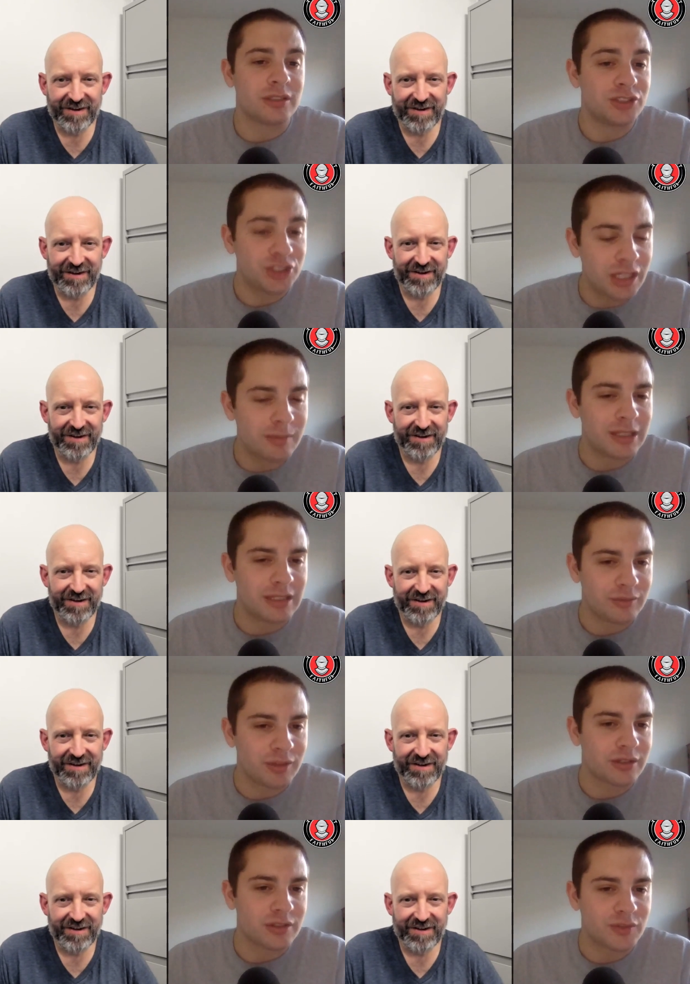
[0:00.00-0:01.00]

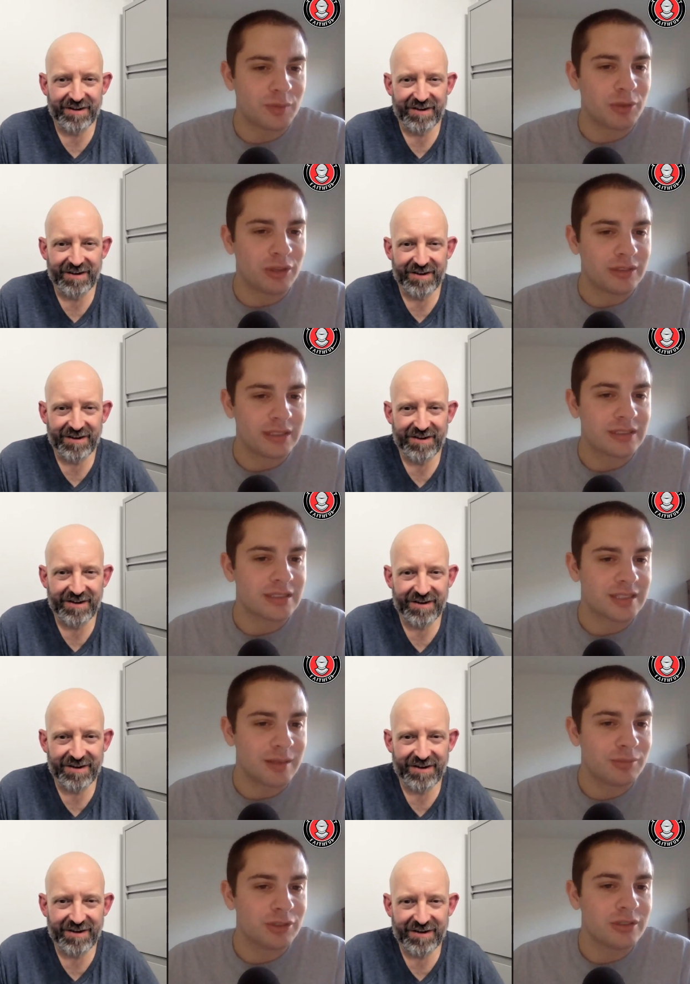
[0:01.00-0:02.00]
Speaker 1: Legitimately Rutgers football in late
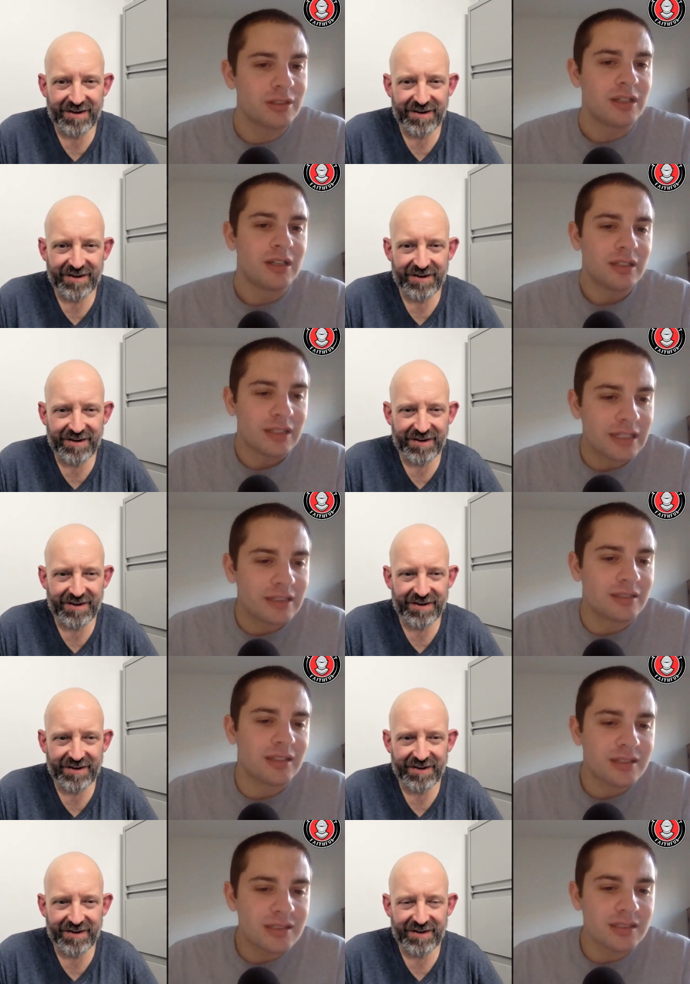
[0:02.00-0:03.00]
December. Like,
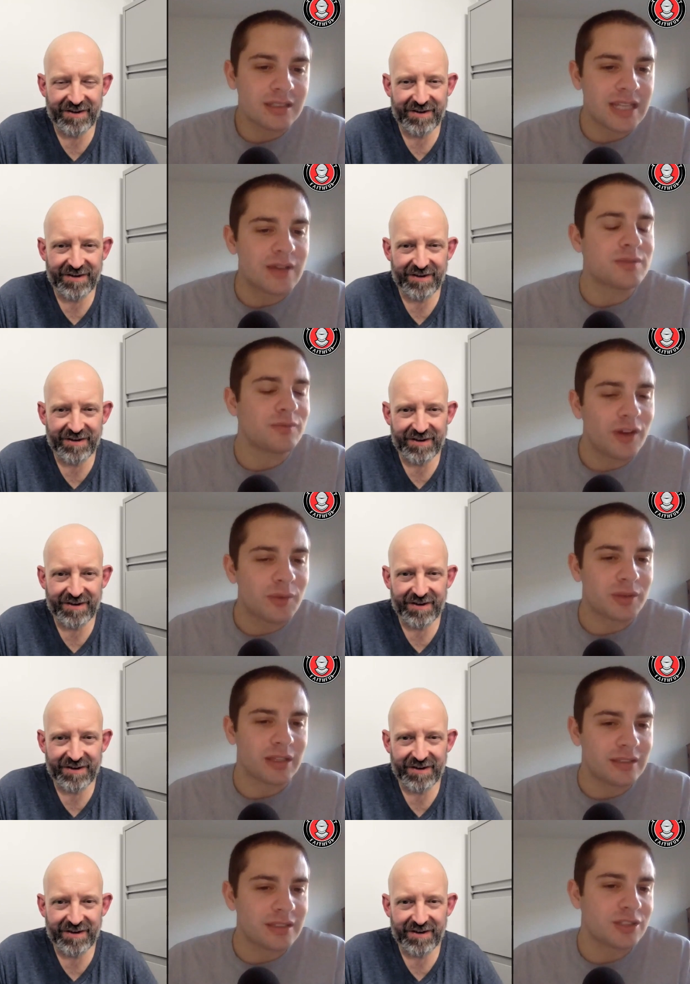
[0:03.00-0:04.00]
let's let's have some fun
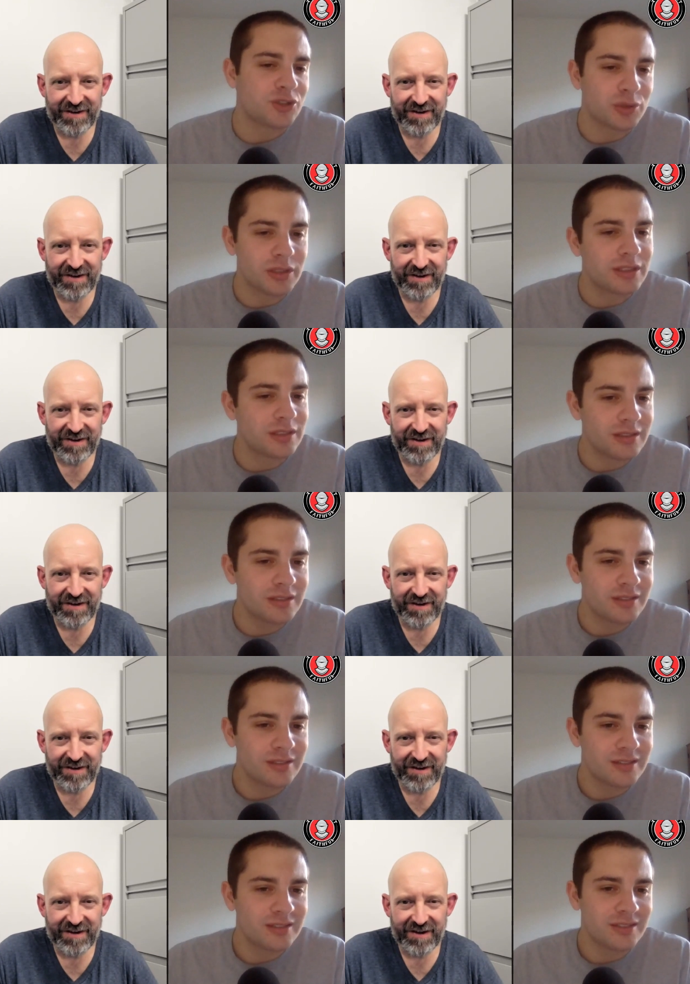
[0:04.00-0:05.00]
with it and let's enjoy it.
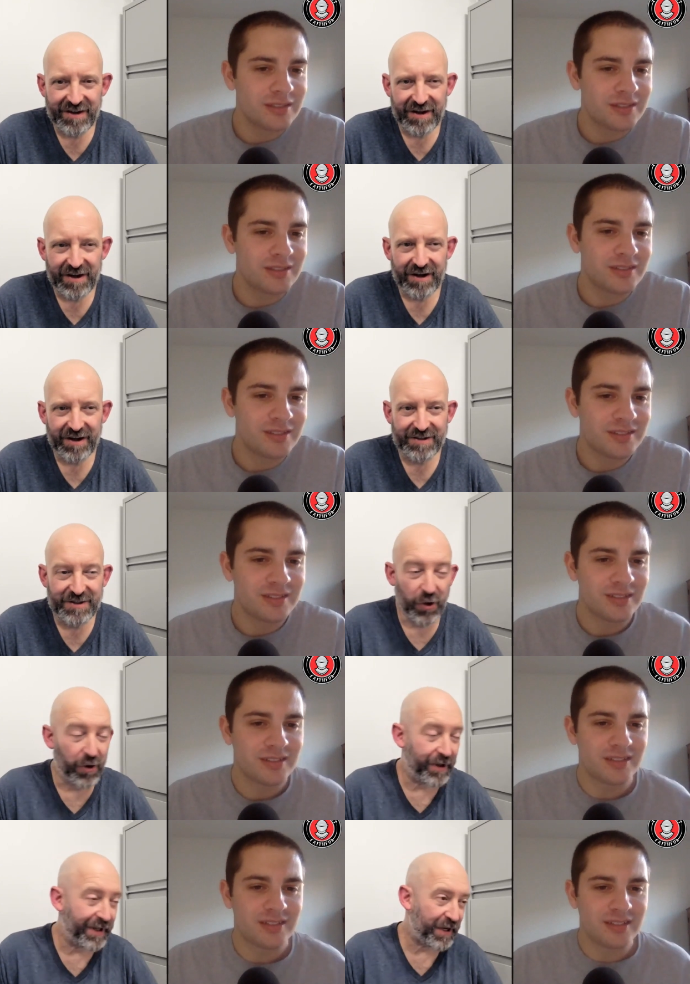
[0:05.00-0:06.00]

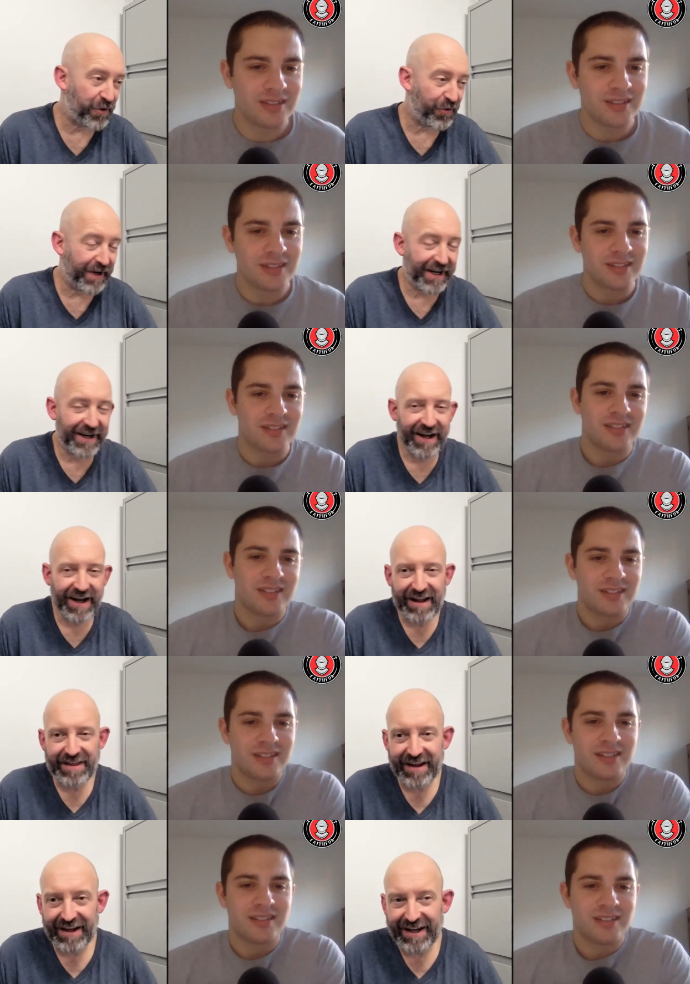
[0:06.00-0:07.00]
Speaker 2: Totally agree.
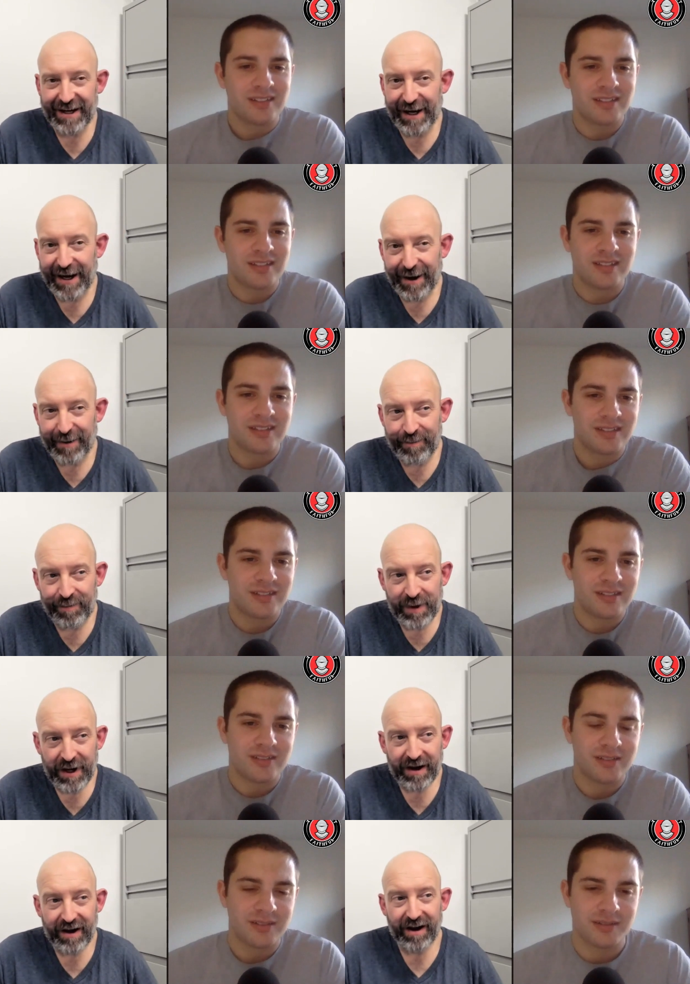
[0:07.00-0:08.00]
I think um,
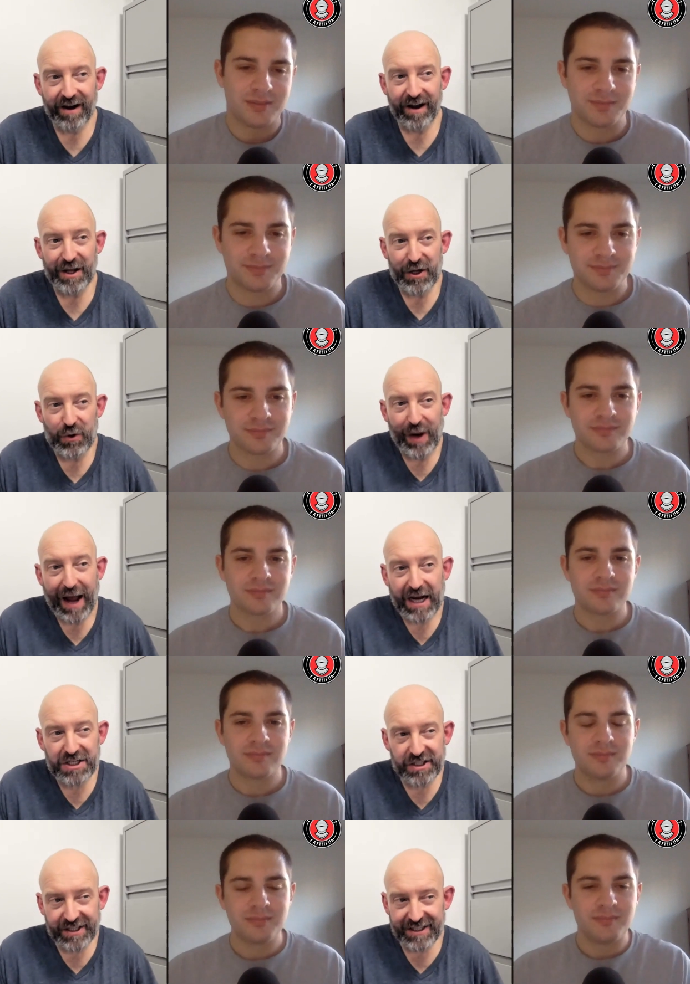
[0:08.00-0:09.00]
you
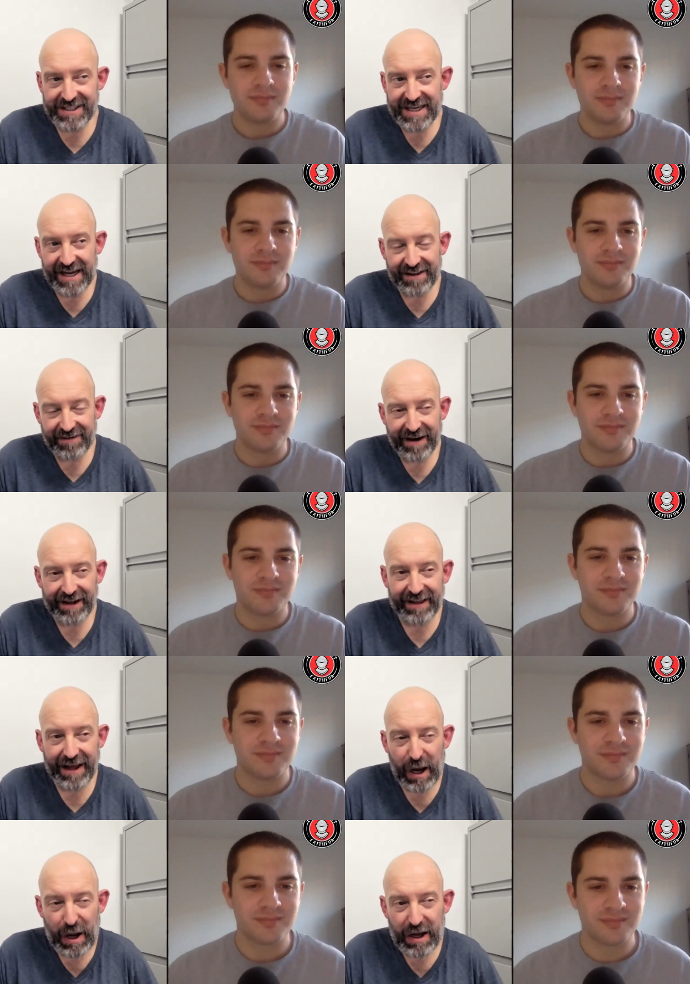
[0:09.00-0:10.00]
actually could say the fact
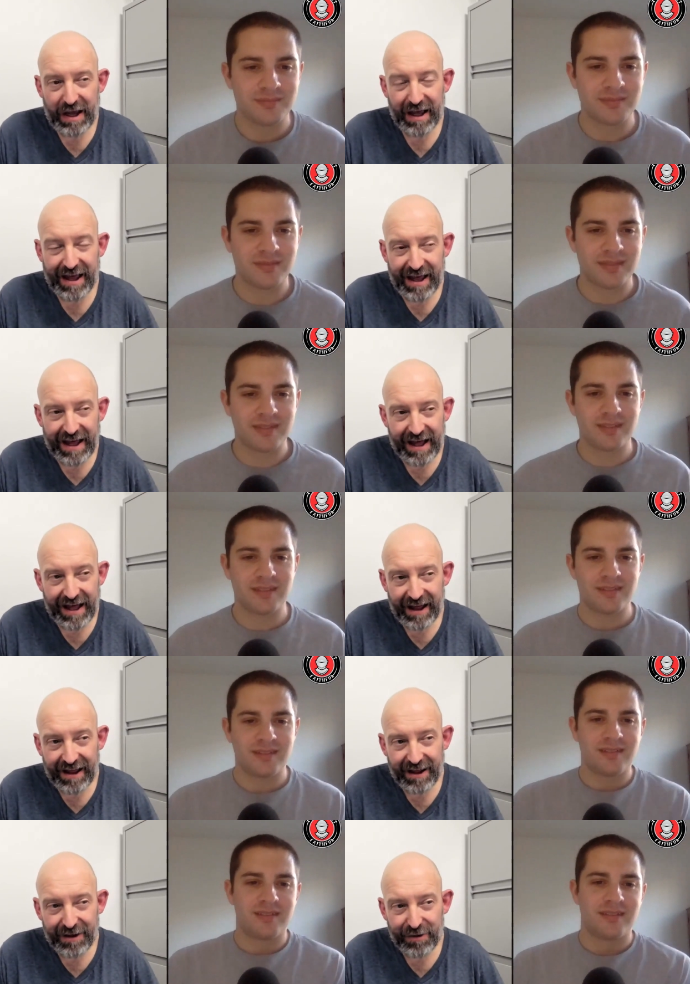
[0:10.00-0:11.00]
that
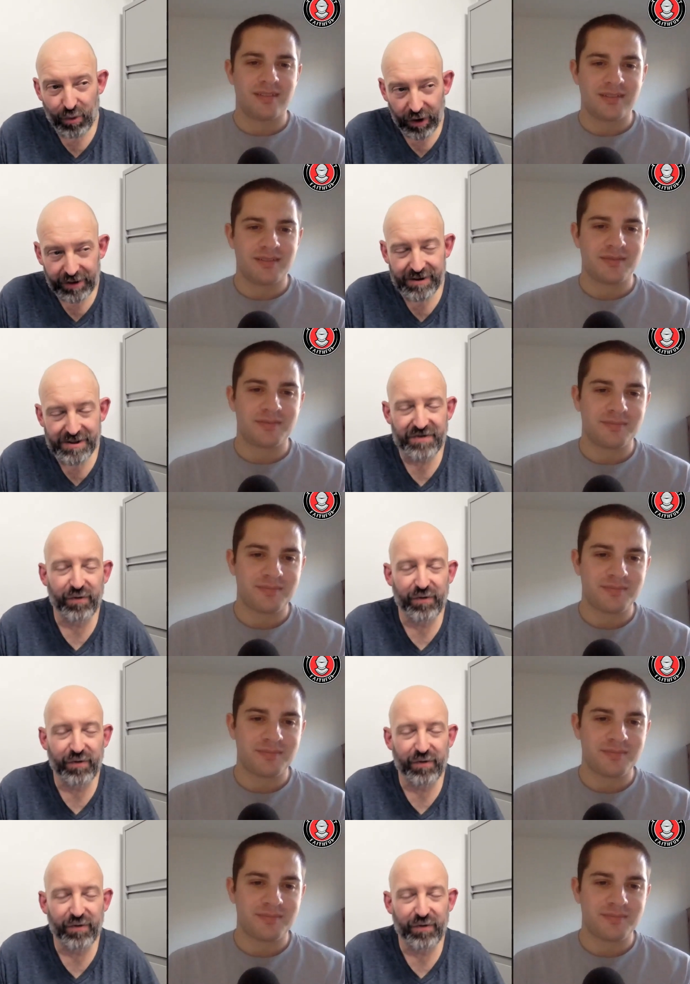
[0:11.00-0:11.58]
Rutgers